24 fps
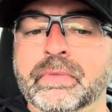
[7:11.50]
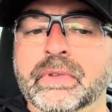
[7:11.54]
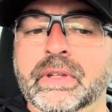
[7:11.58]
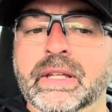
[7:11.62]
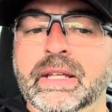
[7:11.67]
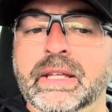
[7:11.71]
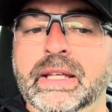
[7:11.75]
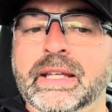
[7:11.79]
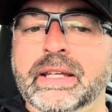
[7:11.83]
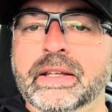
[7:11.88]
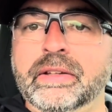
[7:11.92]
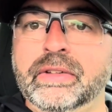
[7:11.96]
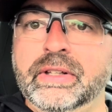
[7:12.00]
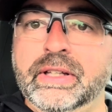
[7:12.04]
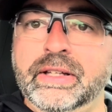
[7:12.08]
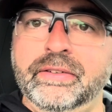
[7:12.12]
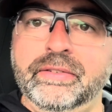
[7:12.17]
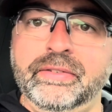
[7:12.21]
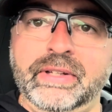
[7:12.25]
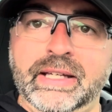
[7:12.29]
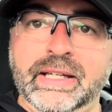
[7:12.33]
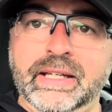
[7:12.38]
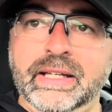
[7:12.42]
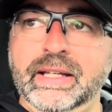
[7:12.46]
he
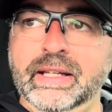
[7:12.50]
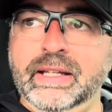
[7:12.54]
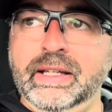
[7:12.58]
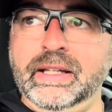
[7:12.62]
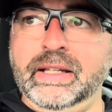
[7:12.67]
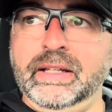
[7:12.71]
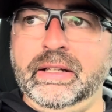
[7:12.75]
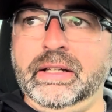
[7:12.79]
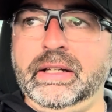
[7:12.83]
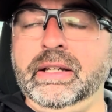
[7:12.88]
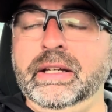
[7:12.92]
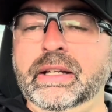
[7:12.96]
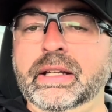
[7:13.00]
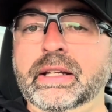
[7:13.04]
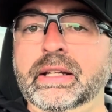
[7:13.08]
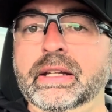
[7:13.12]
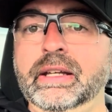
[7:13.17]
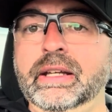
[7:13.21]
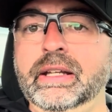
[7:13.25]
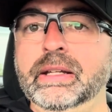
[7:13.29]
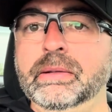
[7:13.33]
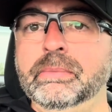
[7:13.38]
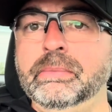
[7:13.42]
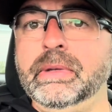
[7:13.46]
lived in
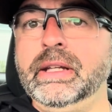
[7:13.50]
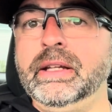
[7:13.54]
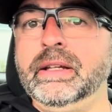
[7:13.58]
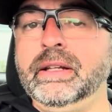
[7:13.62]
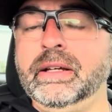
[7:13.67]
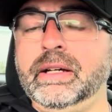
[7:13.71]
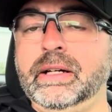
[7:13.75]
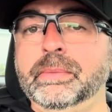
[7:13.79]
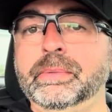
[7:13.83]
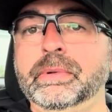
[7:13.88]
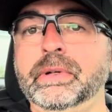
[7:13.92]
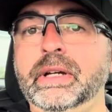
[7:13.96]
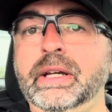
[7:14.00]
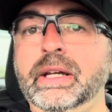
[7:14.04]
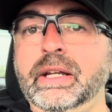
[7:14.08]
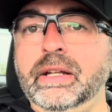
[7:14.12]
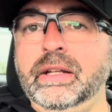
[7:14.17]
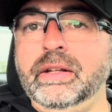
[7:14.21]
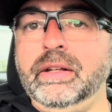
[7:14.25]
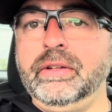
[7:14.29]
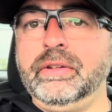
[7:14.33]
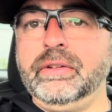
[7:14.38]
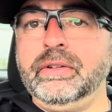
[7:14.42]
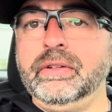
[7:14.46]
the mid to upper
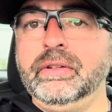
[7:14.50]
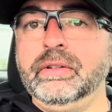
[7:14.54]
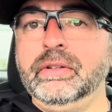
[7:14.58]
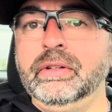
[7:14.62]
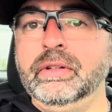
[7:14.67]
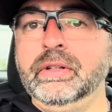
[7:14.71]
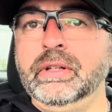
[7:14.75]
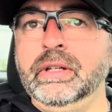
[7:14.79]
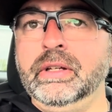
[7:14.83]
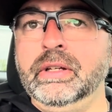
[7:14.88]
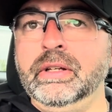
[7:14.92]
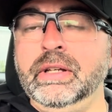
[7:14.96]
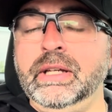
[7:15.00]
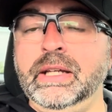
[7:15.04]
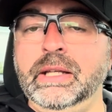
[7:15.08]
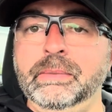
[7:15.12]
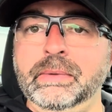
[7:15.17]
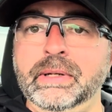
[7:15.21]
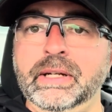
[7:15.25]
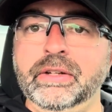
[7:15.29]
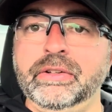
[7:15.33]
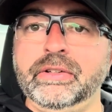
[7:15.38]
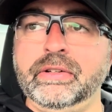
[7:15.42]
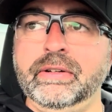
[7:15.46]
80s. He
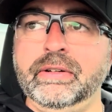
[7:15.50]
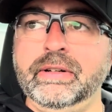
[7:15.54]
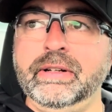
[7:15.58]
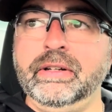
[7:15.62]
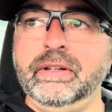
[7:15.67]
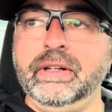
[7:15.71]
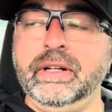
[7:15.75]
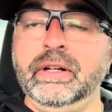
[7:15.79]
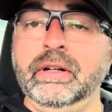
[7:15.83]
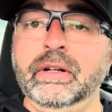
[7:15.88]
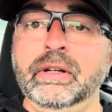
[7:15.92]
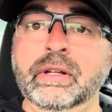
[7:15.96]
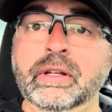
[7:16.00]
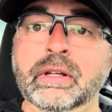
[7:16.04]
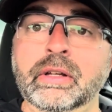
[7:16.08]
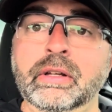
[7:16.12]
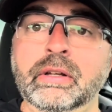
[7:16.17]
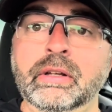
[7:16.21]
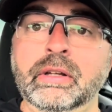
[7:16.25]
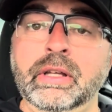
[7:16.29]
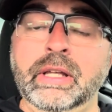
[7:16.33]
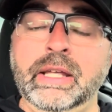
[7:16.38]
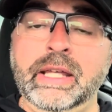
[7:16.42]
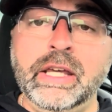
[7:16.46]
made his career there.
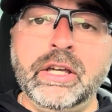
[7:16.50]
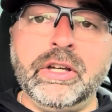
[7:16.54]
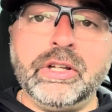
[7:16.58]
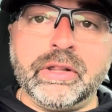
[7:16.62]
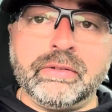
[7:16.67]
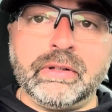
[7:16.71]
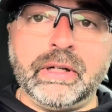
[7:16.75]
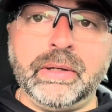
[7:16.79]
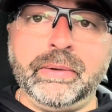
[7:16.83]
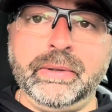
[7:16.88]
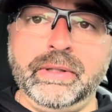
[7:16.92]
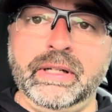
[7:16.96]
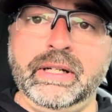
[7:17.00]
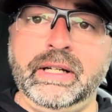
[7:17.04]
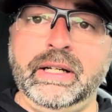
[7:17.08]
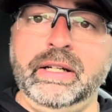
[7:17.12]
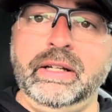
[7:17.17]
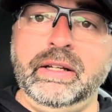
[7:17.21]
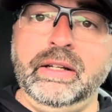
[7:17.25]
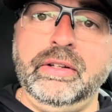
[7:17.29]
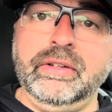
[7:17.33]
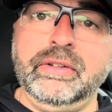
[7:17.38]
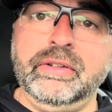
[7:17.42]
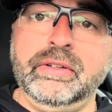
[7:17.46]
He could throw in the
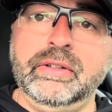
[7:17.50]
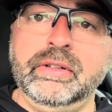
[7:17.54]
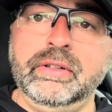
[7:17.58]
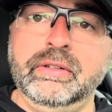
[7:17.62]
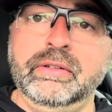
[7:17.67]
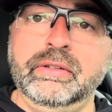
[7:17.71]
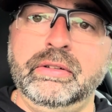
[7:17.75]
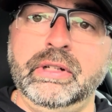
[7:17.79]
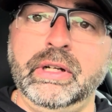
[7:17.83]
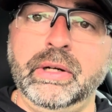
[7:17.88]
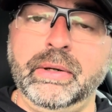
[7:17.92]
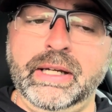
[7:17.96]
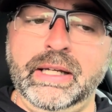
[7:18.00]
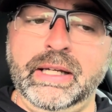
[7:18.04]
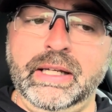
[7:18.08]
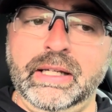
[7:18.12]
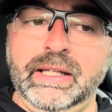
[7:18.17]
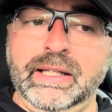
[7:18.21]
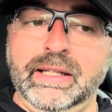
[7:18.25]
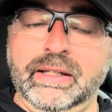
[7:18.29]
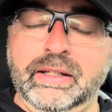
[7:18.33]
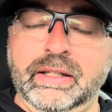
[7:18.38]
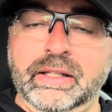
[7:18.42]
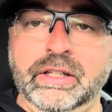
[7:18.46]
90s. Okay,
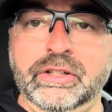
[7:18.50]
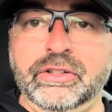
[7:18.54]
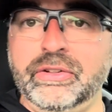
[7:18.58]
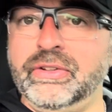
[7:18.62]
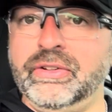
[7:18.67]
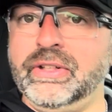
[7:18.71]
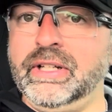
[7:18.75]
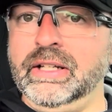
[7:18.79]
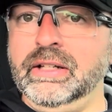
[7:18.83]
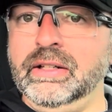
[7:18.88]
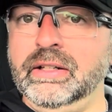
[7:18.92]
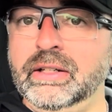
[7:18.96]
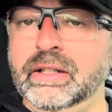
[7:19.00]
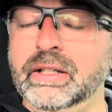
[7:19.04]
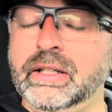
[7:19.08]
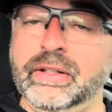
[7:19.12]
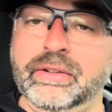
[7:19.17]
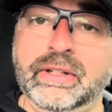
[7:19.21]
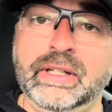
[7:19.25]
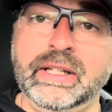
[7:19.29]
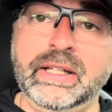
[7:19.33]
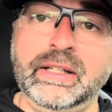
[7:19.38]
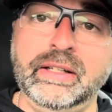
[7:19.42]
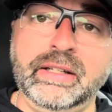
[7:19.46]
he just didn't,
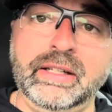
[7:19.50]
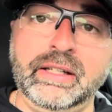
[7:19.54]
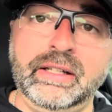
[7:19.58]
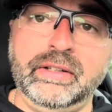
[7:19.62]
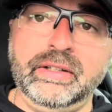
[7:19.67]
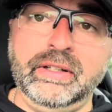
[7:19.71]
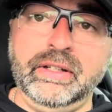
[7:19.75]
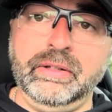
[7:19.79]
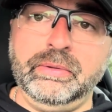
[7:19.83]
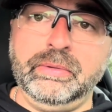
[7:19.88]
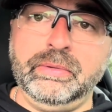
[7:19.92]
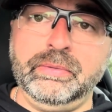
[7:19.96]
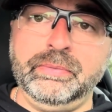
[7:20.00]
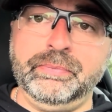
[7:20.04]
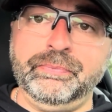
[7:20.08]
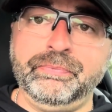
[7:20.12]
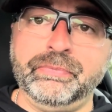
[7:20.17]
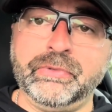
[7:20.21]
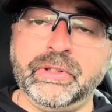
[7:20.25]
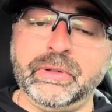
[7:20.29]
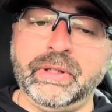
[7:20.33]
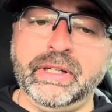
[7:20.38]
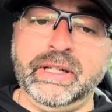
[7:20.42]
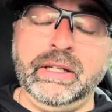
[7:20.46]
because he didn't need to.
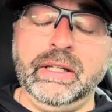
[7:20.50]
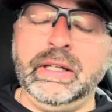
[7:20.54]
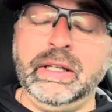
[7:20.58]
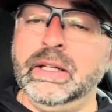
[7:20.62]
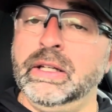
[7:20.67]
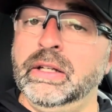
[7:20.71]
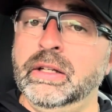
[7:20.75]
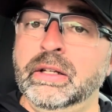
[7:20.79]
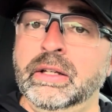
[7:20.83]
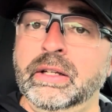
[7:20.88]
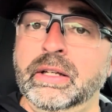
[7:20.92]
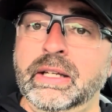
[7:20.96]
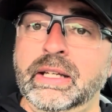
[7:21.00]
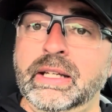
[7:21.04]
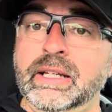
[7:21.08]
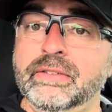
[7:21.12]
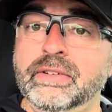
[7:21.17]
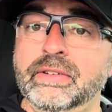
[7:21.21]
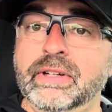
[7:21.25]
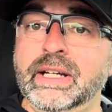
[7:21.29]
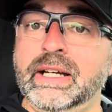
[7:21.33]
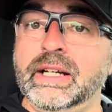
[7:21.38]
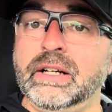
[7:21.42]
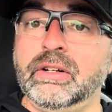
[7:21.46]
Okay, he
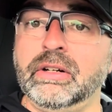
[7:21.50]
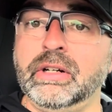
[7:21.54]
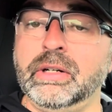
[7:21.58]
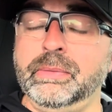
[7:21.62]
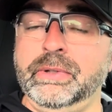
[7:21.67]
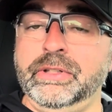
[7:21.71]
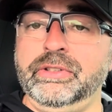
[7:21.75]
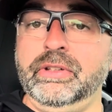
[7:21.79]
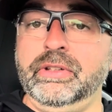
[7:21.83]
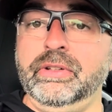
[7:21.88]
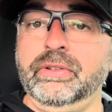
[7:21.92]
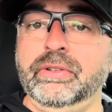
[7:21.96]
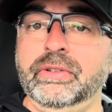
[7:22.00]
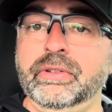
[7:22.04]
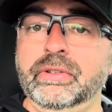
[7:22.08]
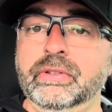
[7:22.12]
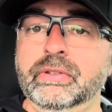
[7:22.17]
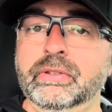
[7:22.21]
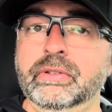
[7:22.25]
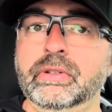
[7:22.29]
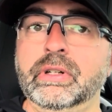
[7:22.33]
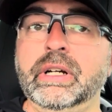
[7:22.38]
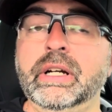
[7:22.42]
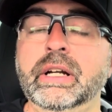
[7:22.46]
never had arm issues.
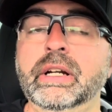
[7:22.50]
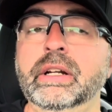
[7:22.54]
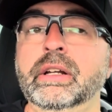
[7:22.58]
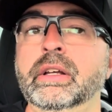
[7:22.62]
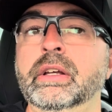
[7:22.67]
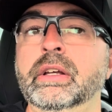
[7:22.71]
All right.